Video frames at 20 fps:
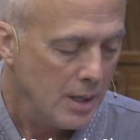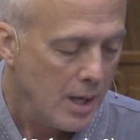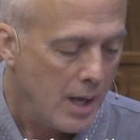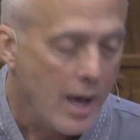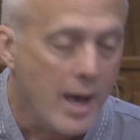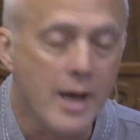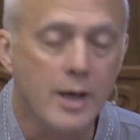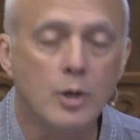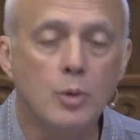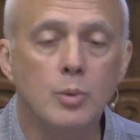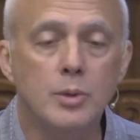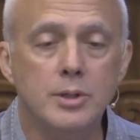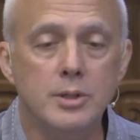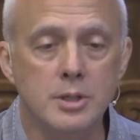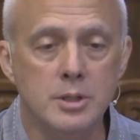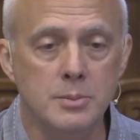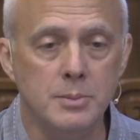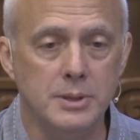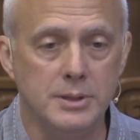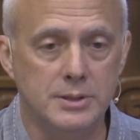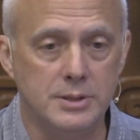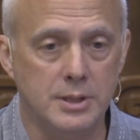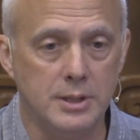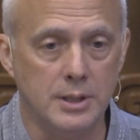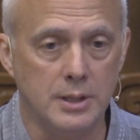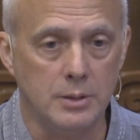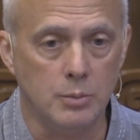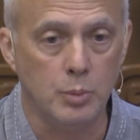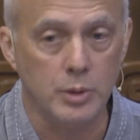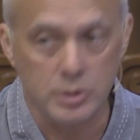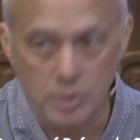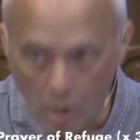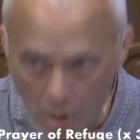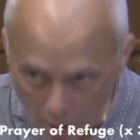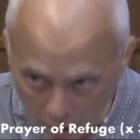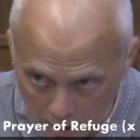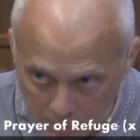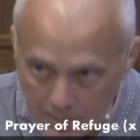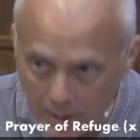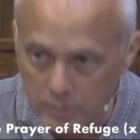Equanimity, we
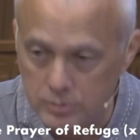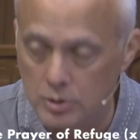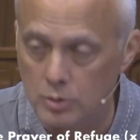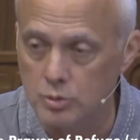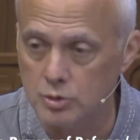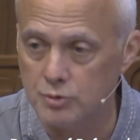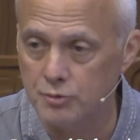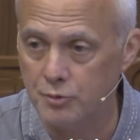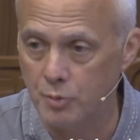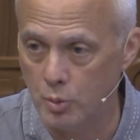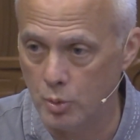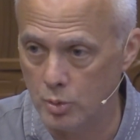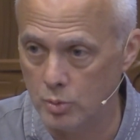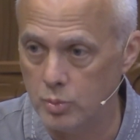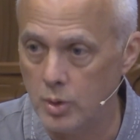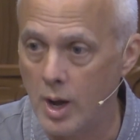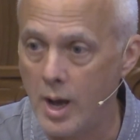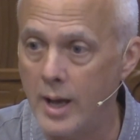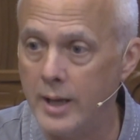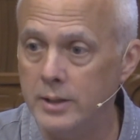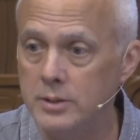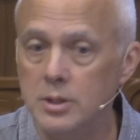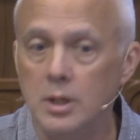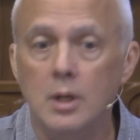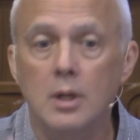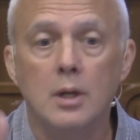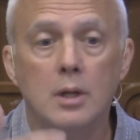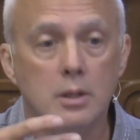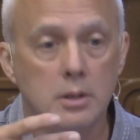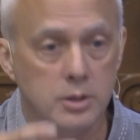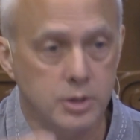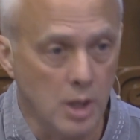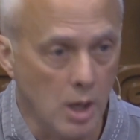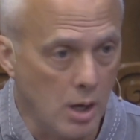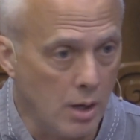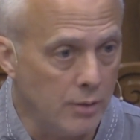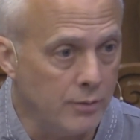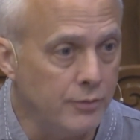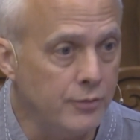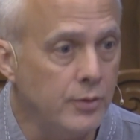talk about those 4, right?
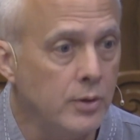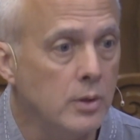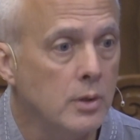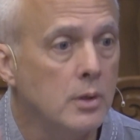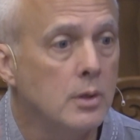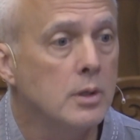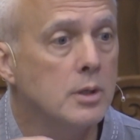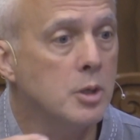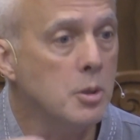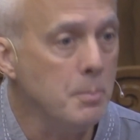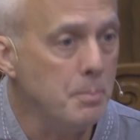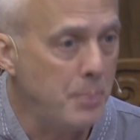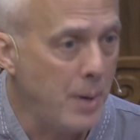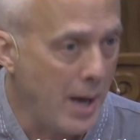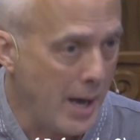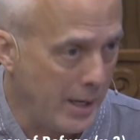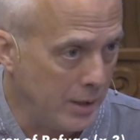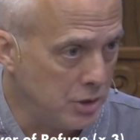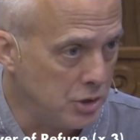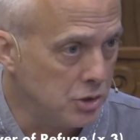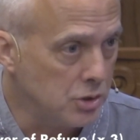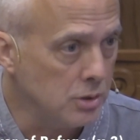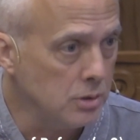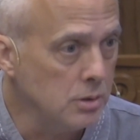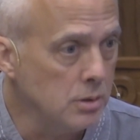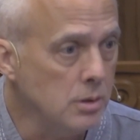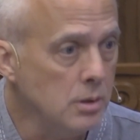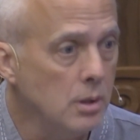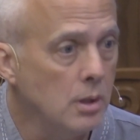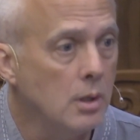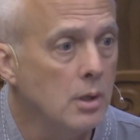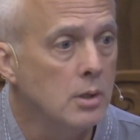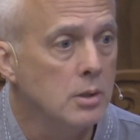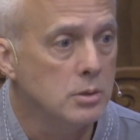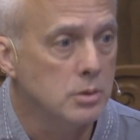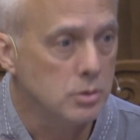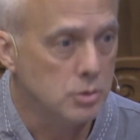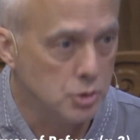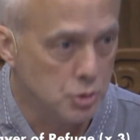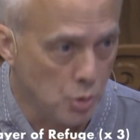Love, compassion,
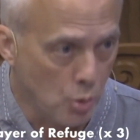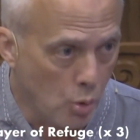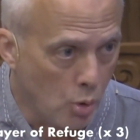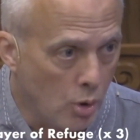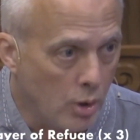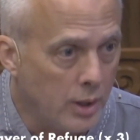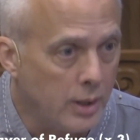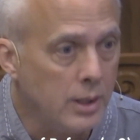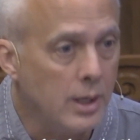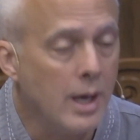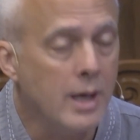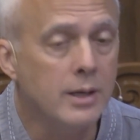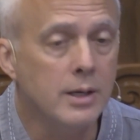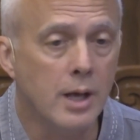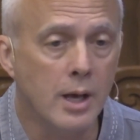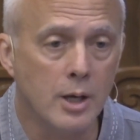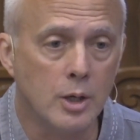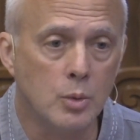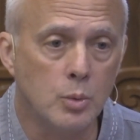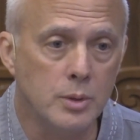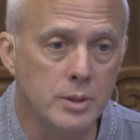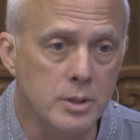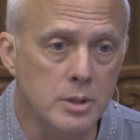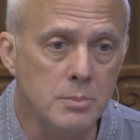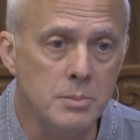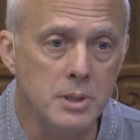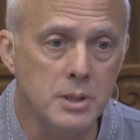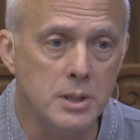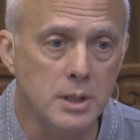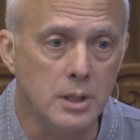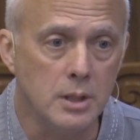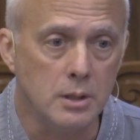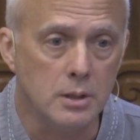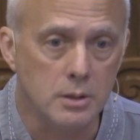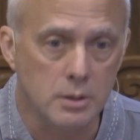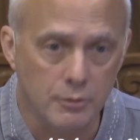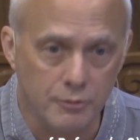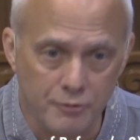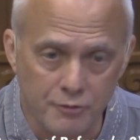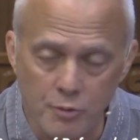joy, and equanimity,
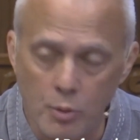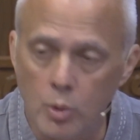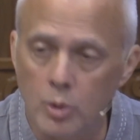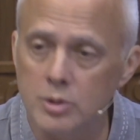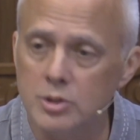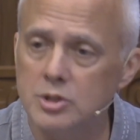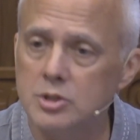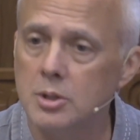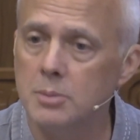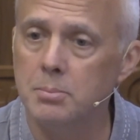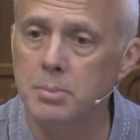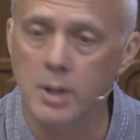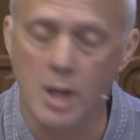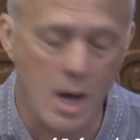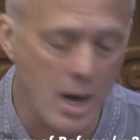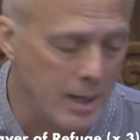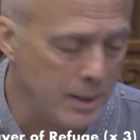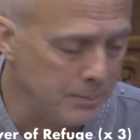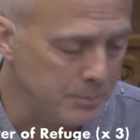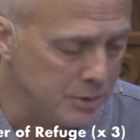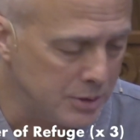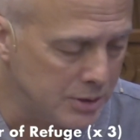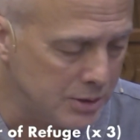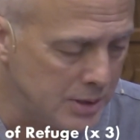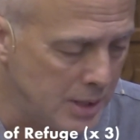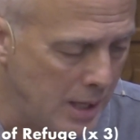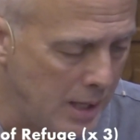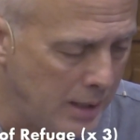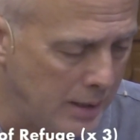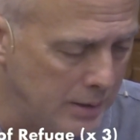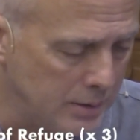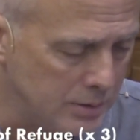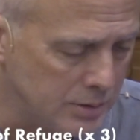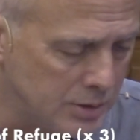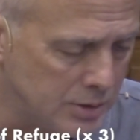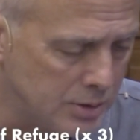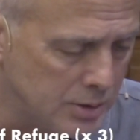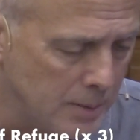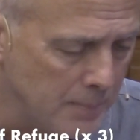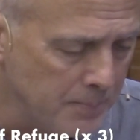the 4 sublime
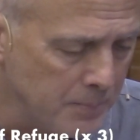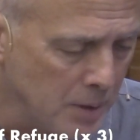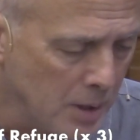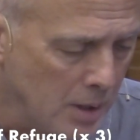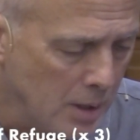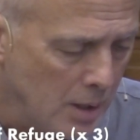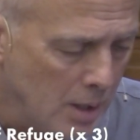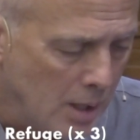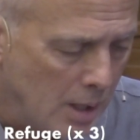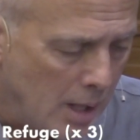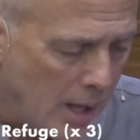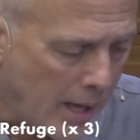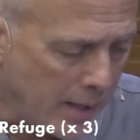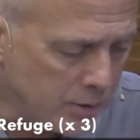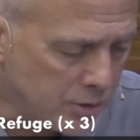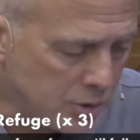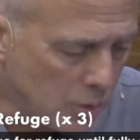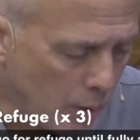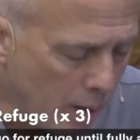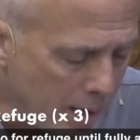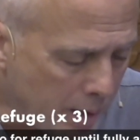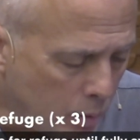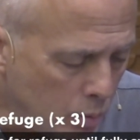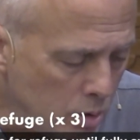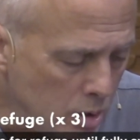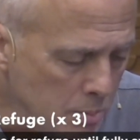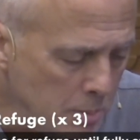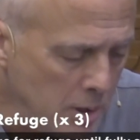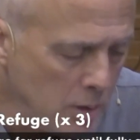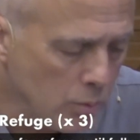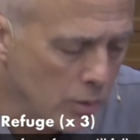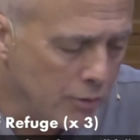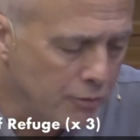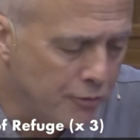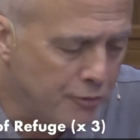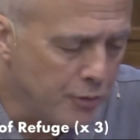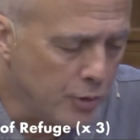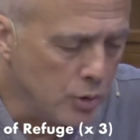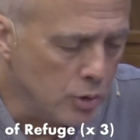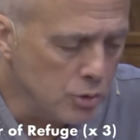states. And so equanimity
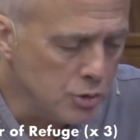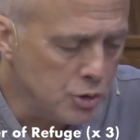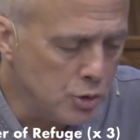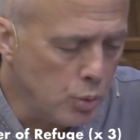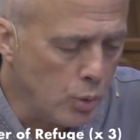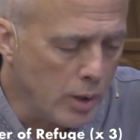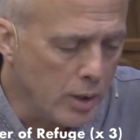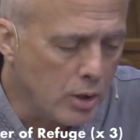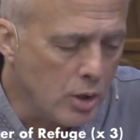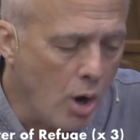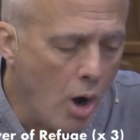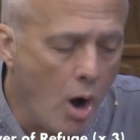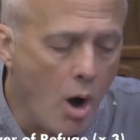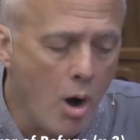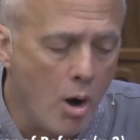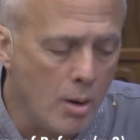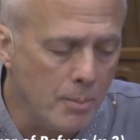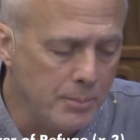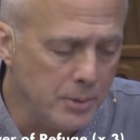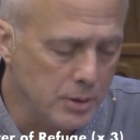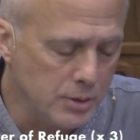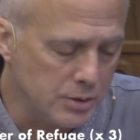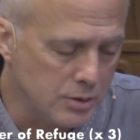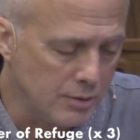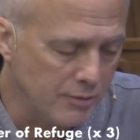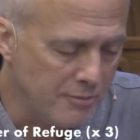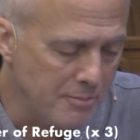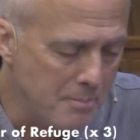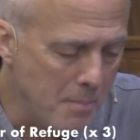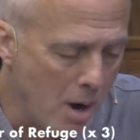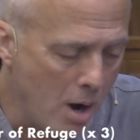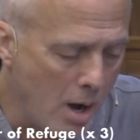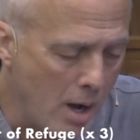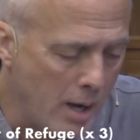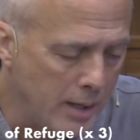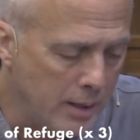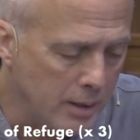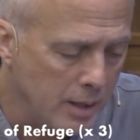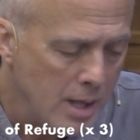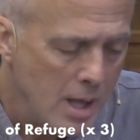refers to a calmness of
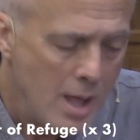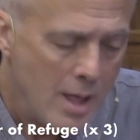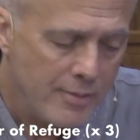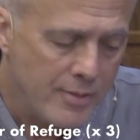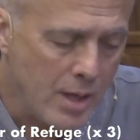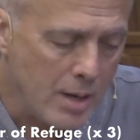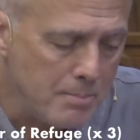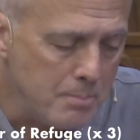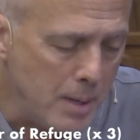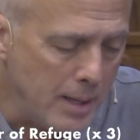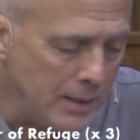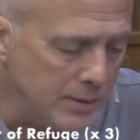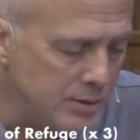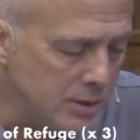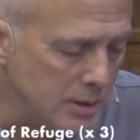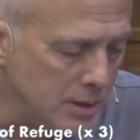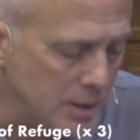mind that makes it